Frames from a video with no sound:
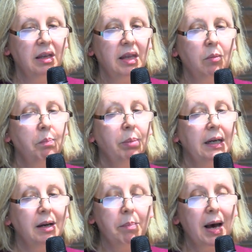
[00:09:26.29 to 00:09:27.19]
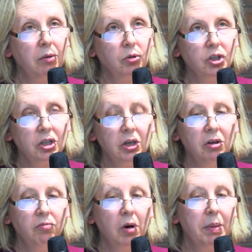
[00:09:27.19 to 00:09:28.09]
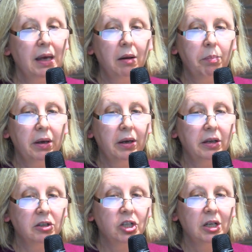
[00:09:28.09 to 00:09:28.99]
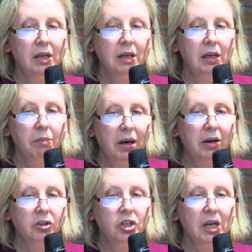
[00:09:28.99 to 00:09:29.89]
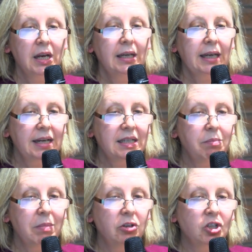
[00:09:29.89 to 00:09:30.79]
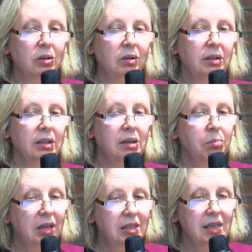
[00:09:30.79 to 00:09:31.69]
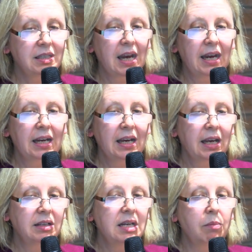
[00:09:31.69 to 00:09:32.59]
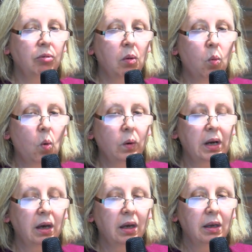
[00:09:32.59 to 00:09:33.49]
They were Pina Bausch, Robert Lepage, Lepage, Katie Mitchell, Complicite, and Deborah Warner.